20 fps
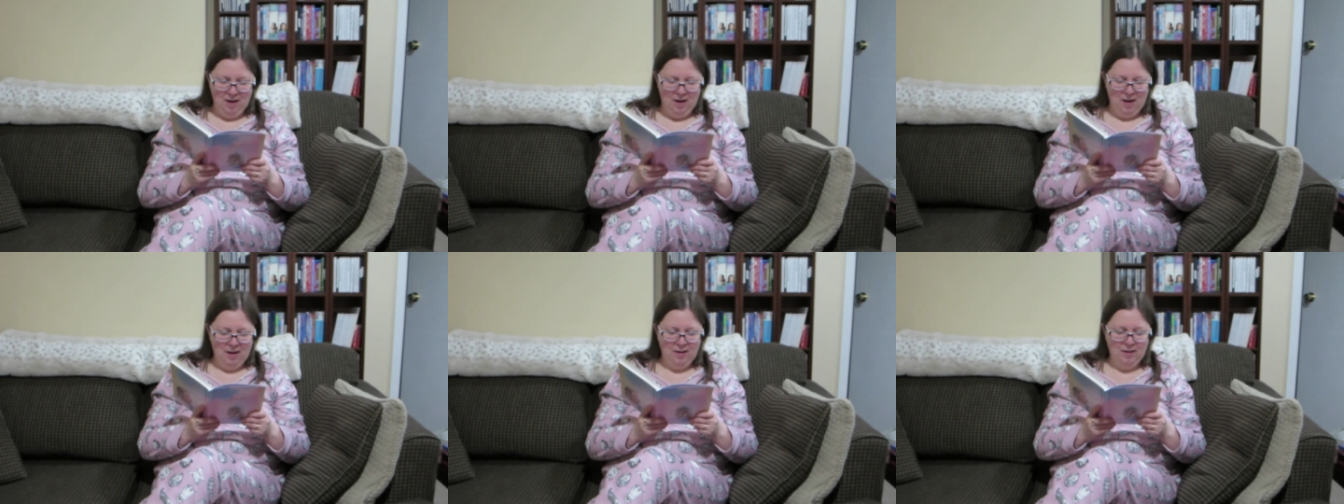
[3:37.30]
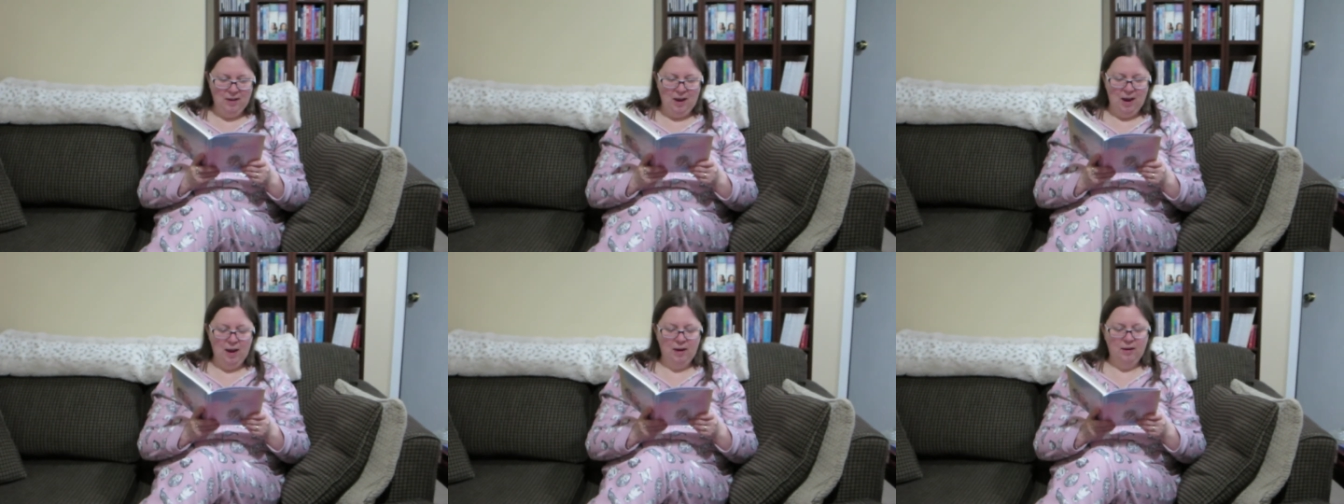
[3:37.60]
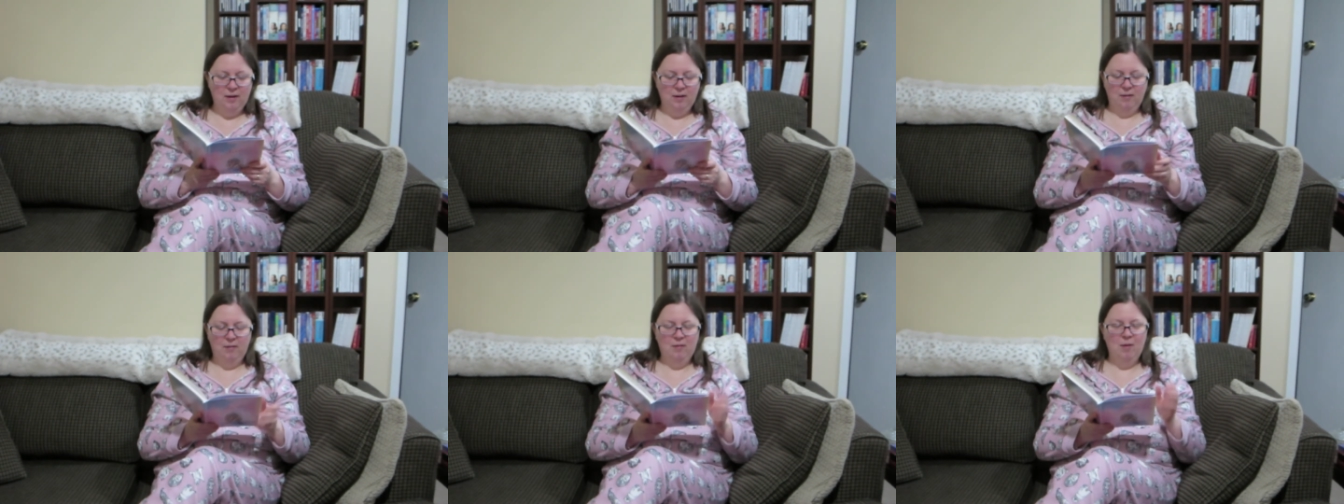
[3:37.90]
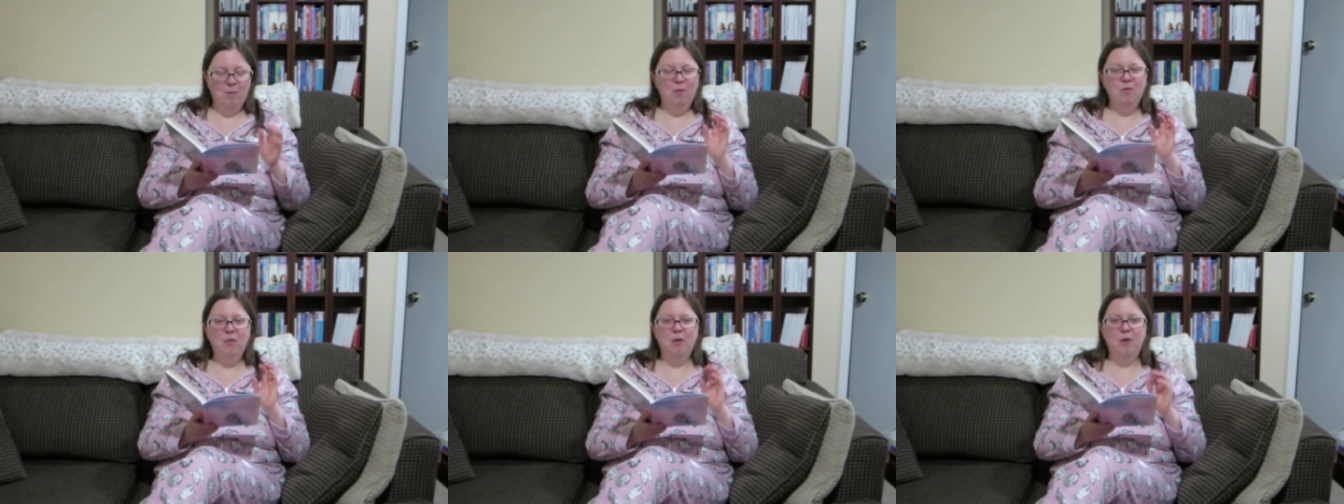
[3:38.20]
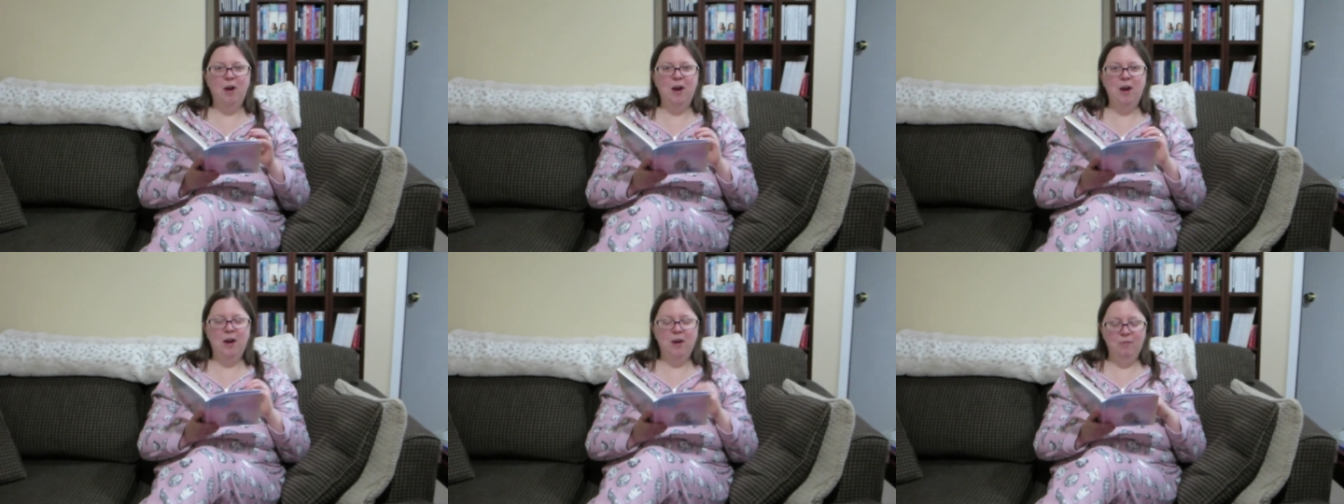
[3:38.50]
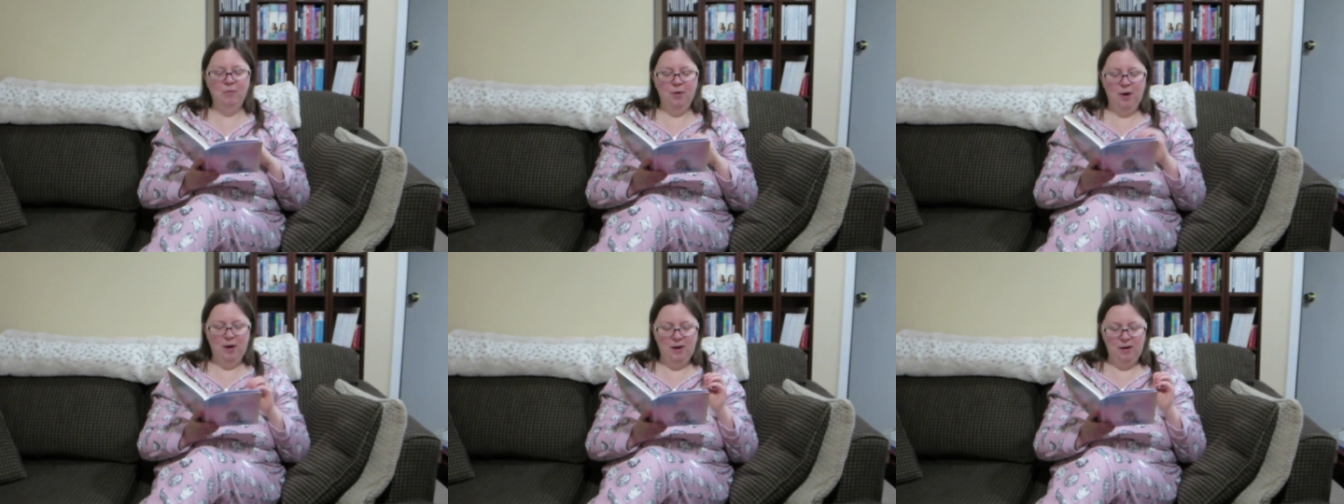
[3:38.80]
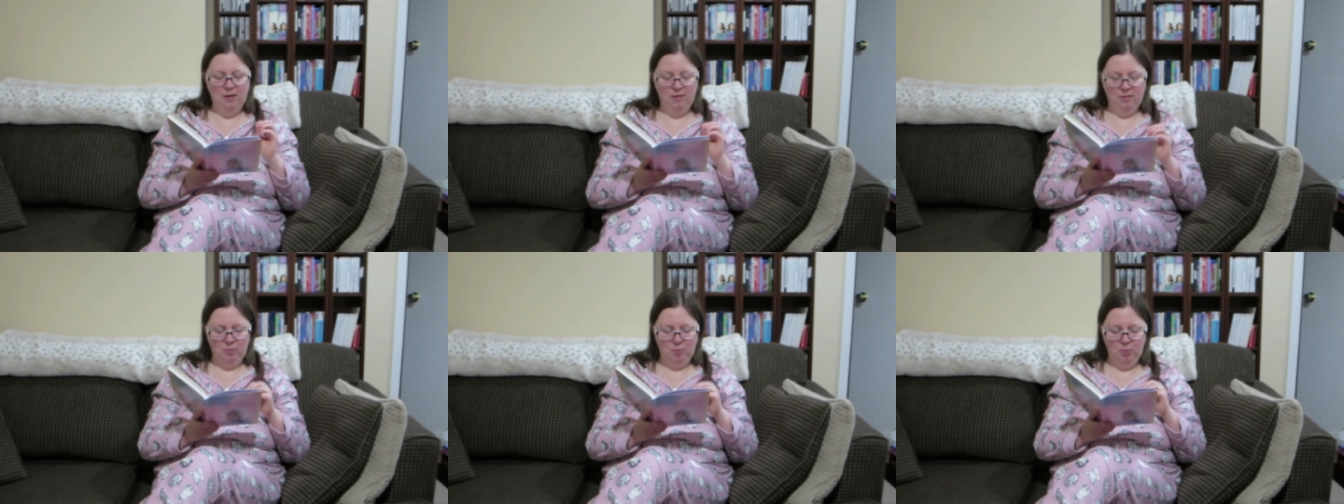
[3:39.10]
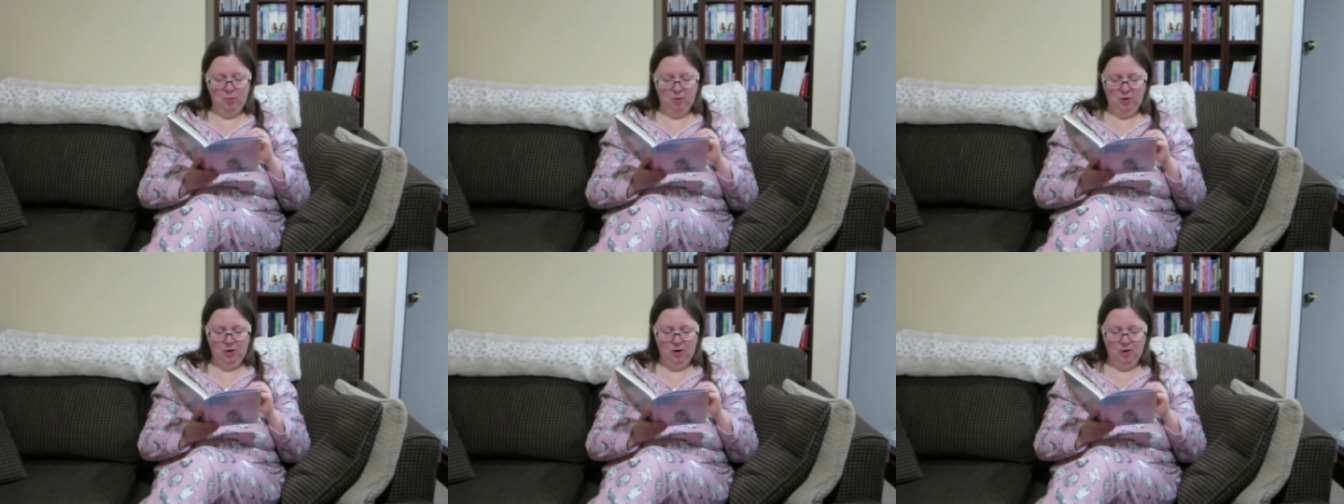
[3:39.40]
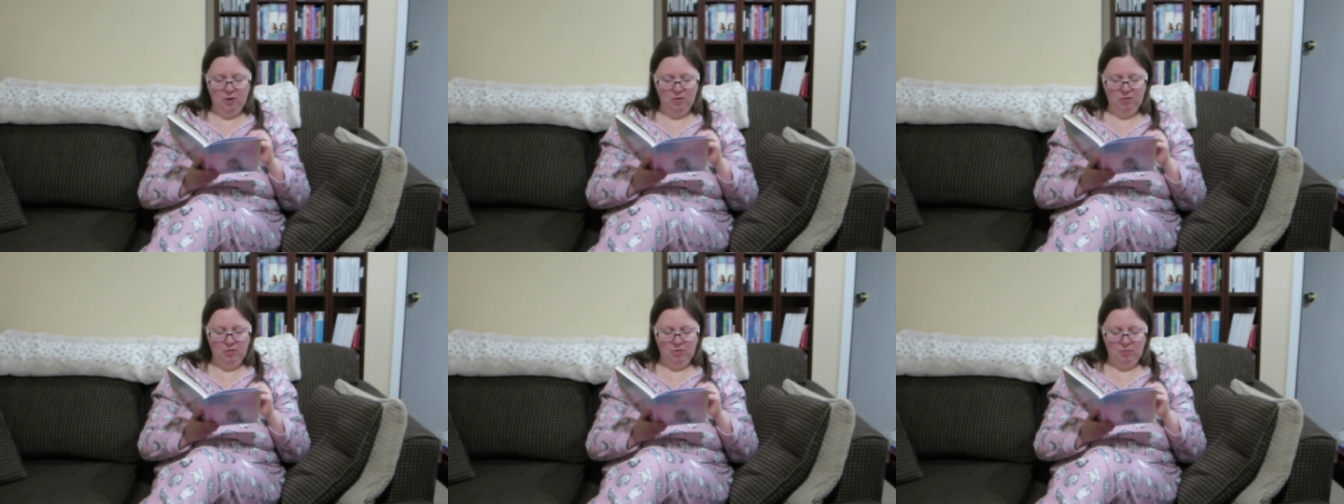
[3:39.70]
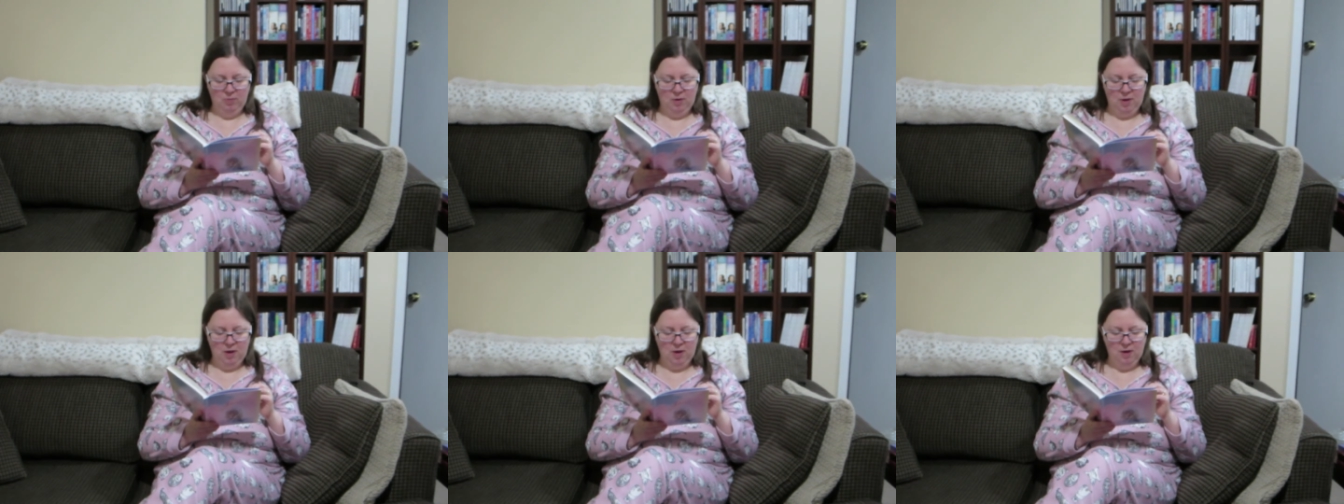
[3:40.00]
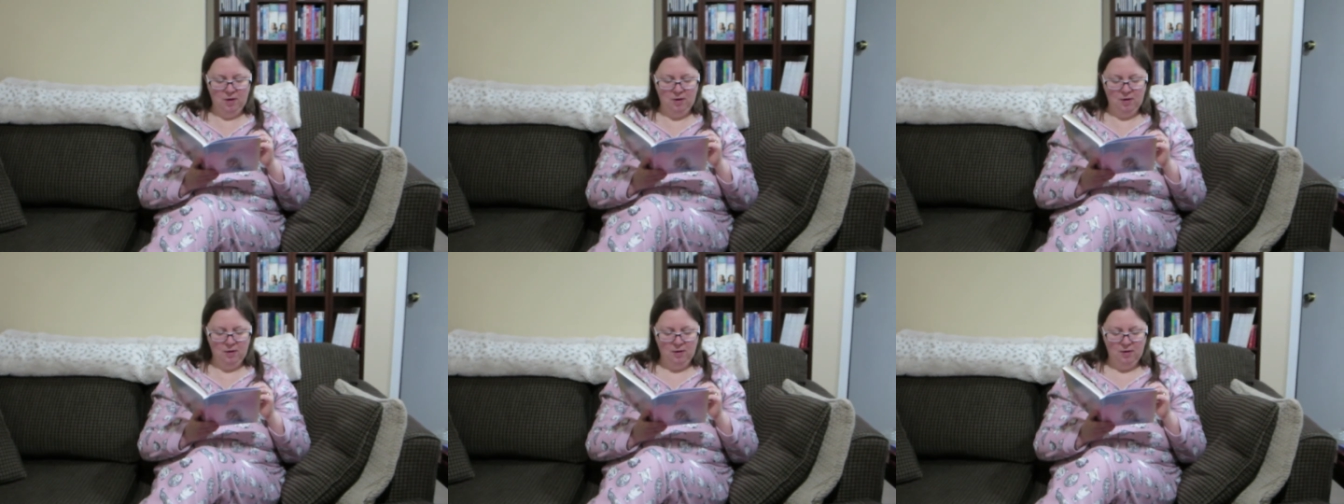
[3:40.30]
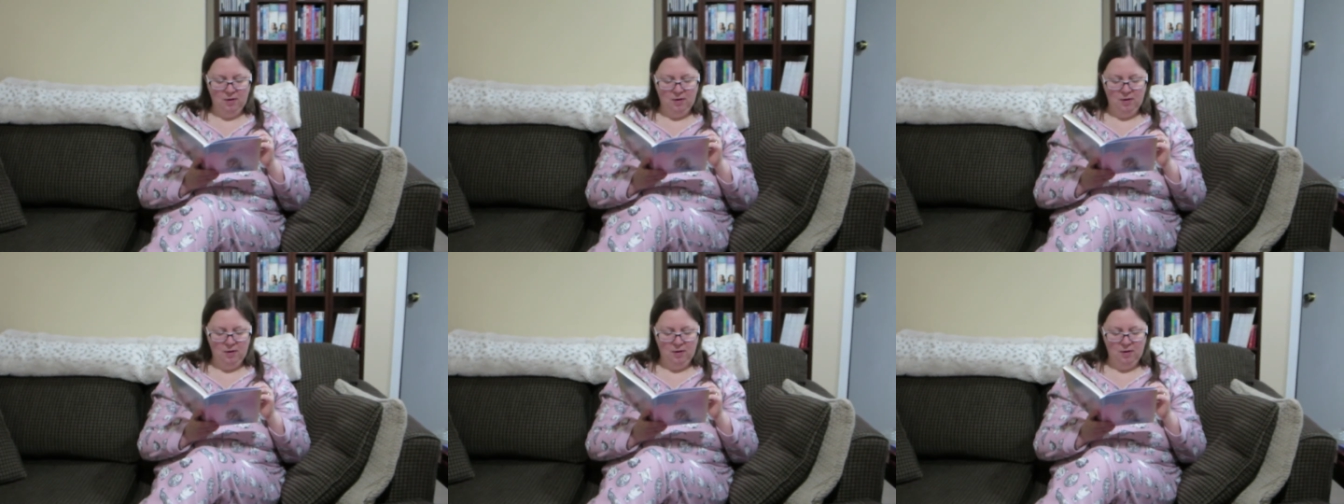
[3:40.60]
again, some of her handwriting is really hard to read.